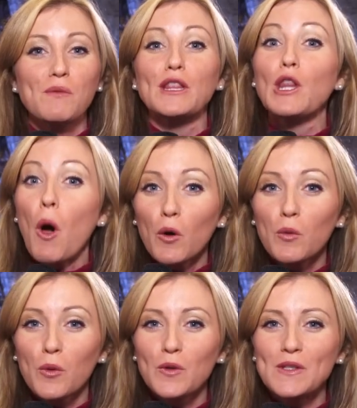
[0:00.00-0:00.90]
with local
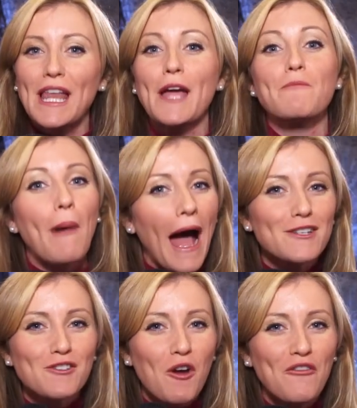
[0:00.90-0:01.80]
roots like
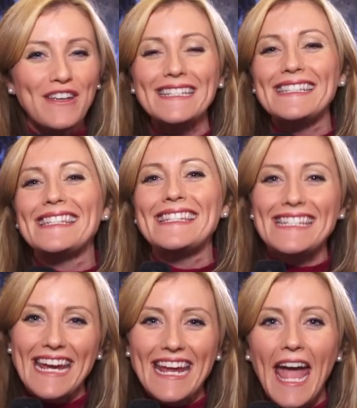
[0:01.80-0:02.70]
Bon Jovi,
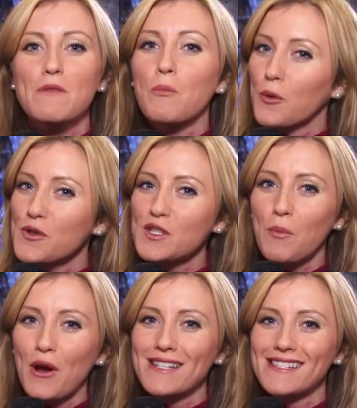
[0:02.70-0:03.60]
Sting, and Bruce
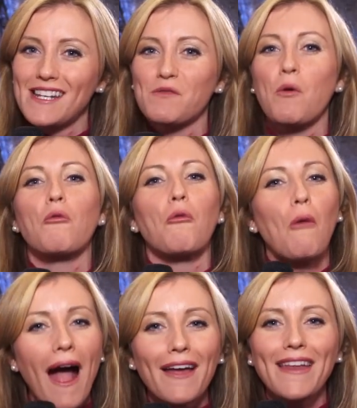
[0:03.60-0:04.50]
Springsteen will
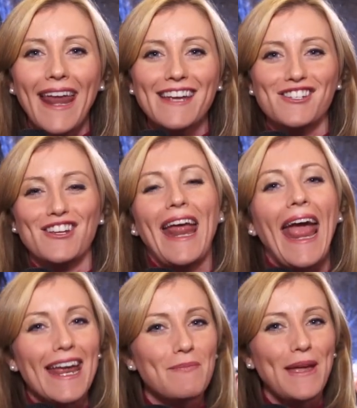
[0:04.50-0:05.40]
rock the nation at
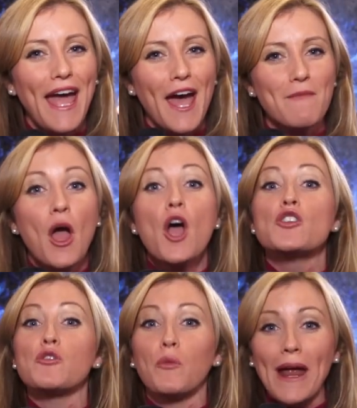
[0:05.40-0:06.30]
eight p m
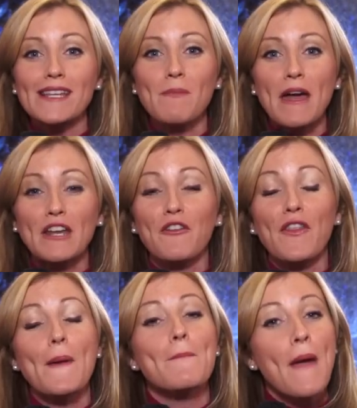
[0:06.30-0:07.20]
to raise money for
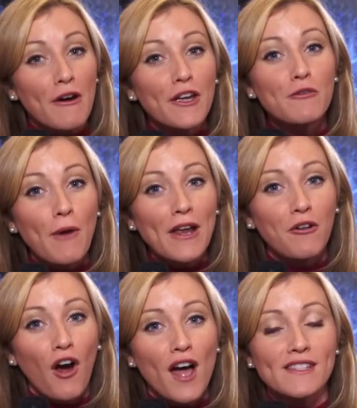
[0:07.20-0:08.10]
the American Red
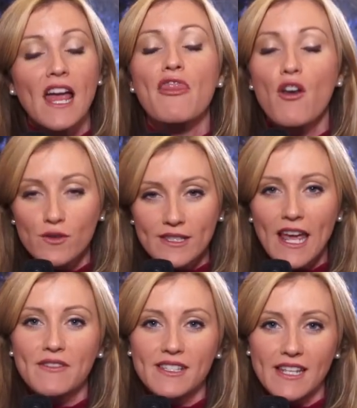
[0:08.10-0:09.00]
Cross and those
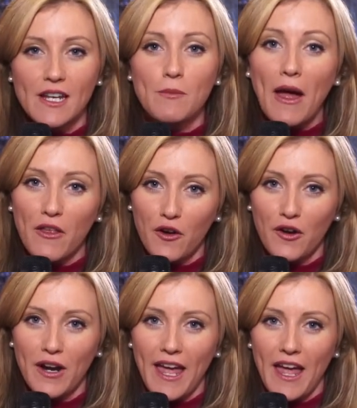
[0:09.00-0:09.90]
devastated by the
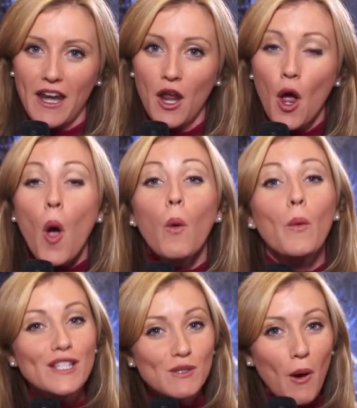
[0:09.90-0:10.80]
hurricane.
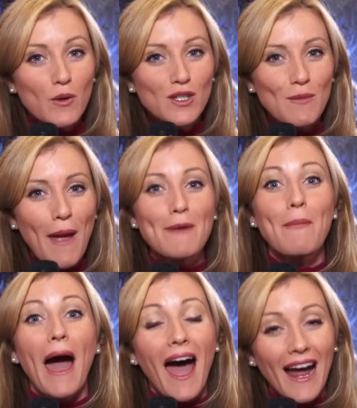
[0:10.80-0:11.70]
We spoke to the man
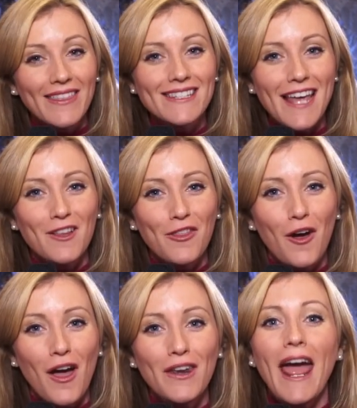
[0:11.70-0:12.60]
behind the
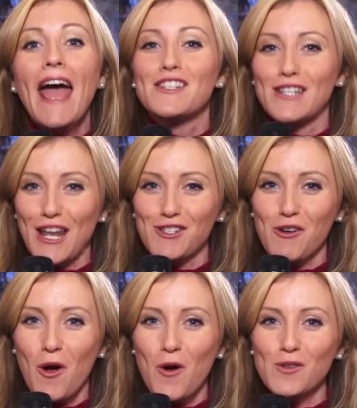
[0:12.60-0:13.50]
telethon, Today
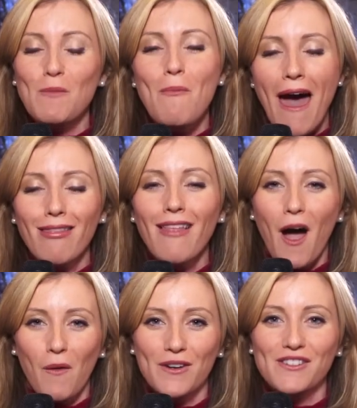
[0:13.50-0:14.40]
Show host Matt
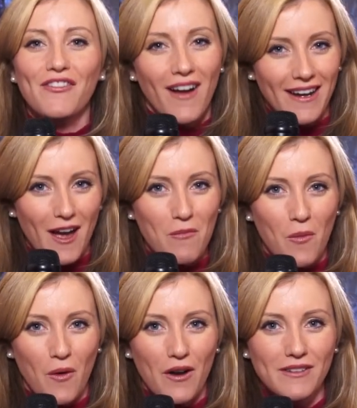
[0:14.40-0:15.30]
Lauer, to find out
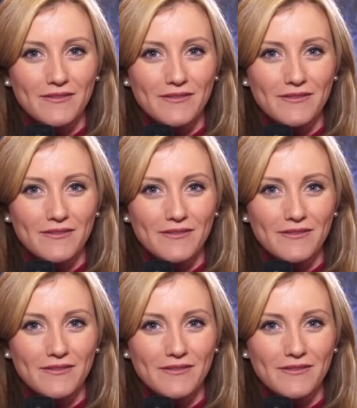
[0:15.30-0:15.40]
more.